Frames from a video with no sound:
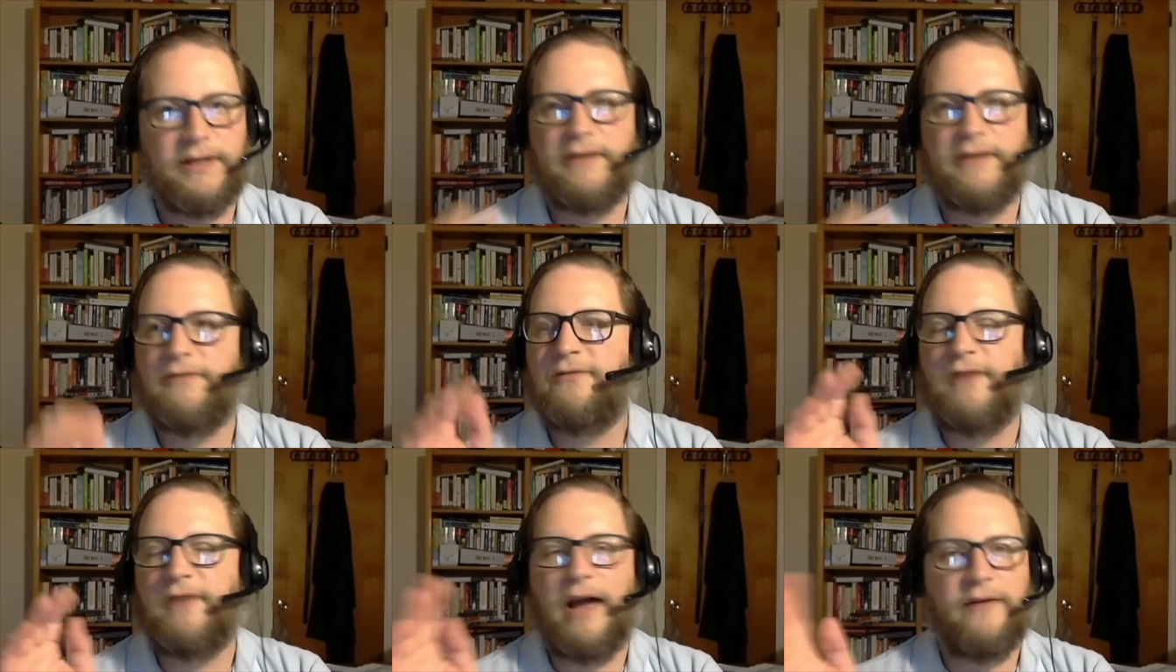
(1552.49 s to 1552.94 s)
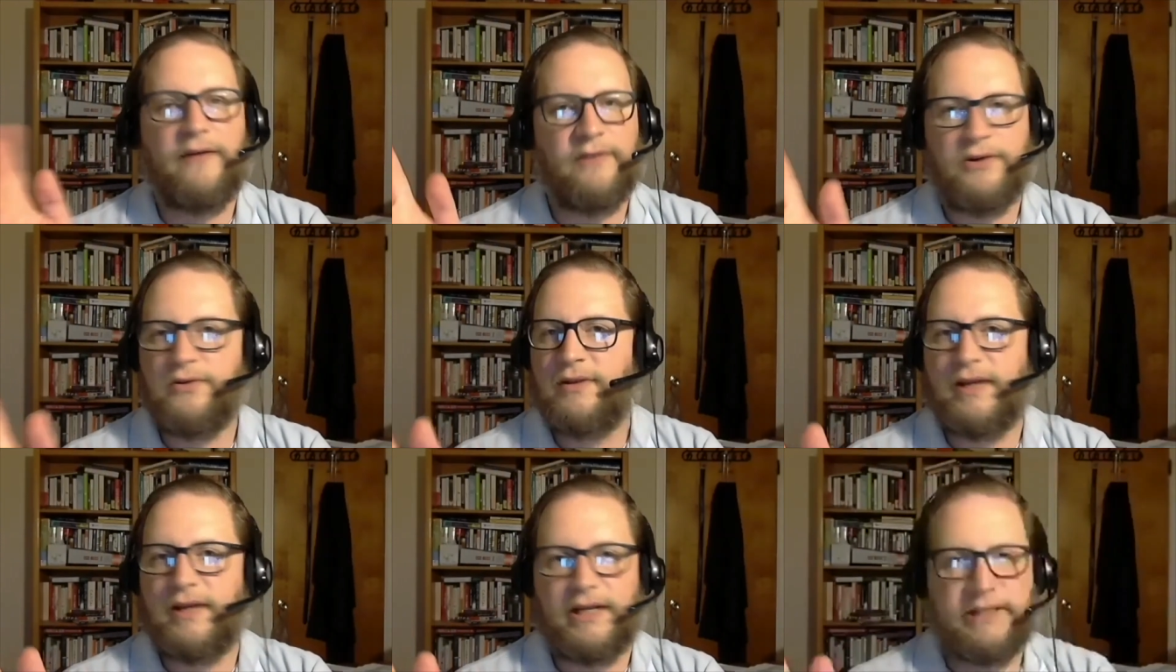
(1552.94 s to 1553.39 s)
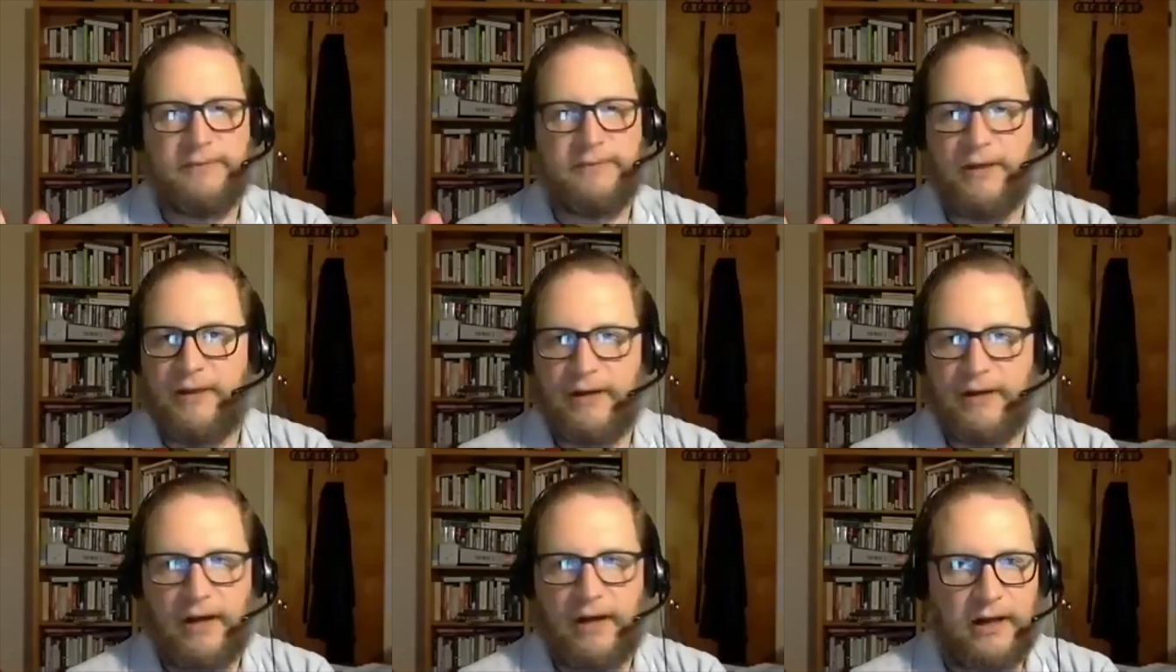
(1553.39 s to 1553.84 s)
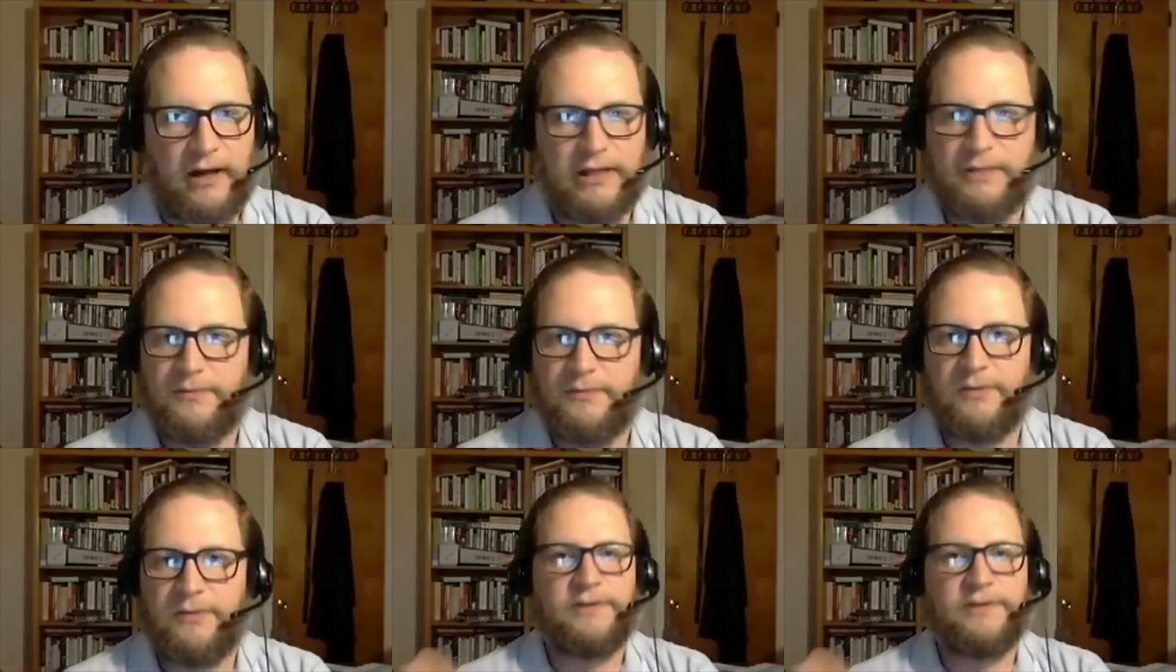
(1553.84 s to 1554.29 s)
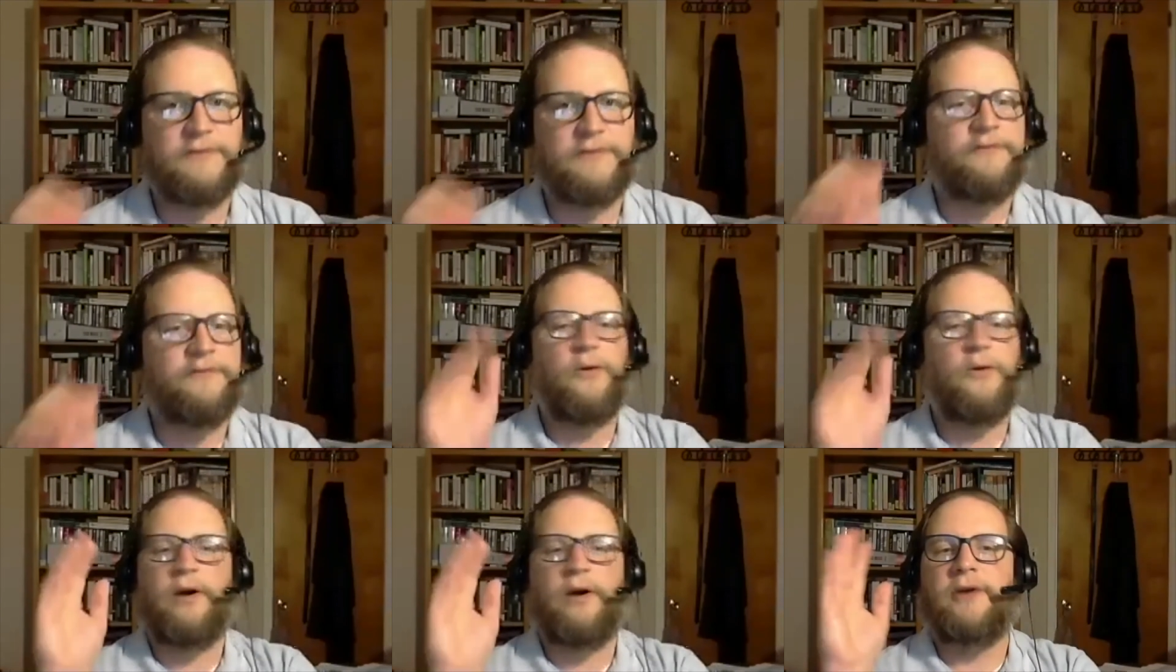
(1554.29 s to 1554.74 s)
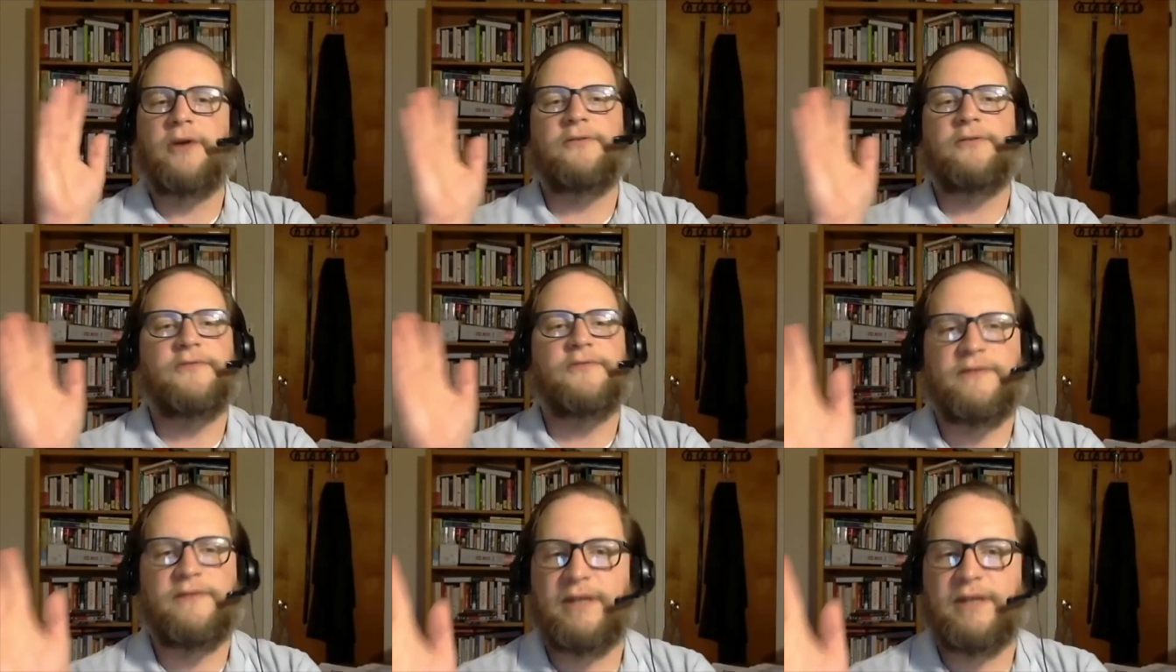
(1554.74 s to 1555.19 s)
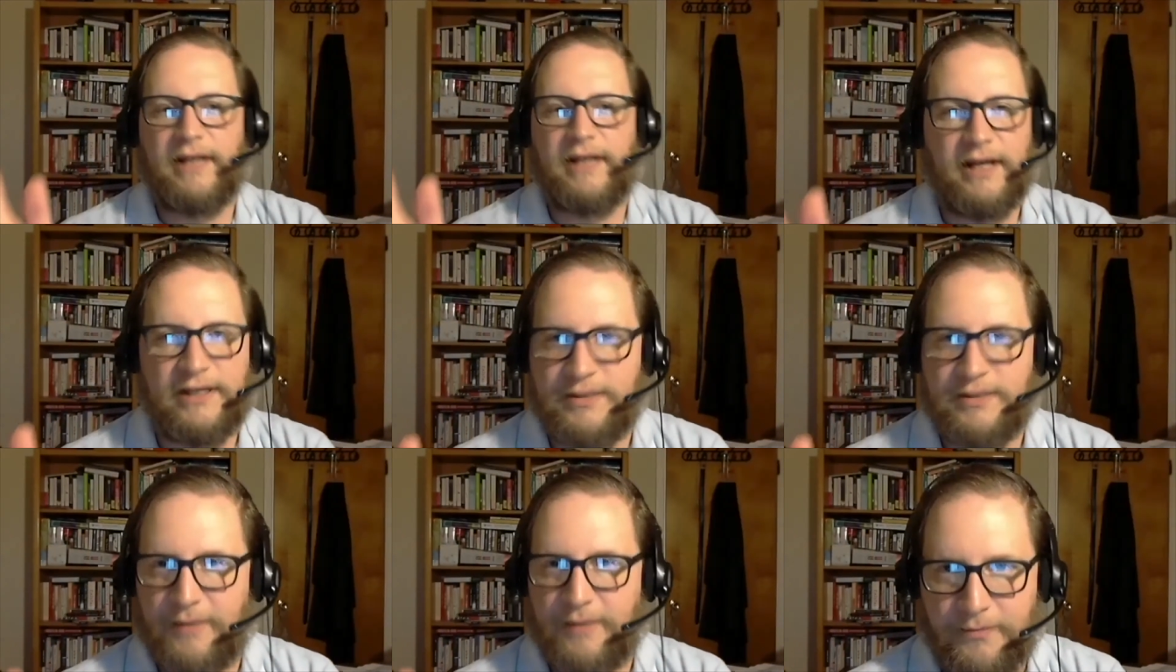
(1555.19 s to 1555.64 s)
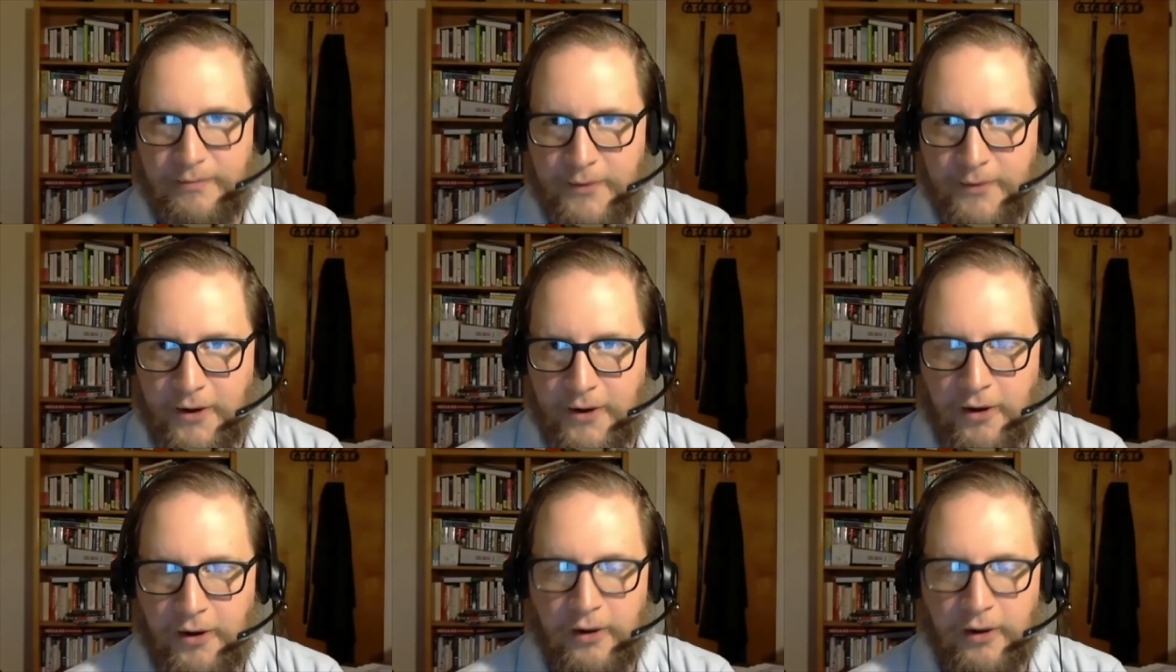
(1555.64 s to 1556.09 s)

and 500 things about the Gospels and 450 things about Paul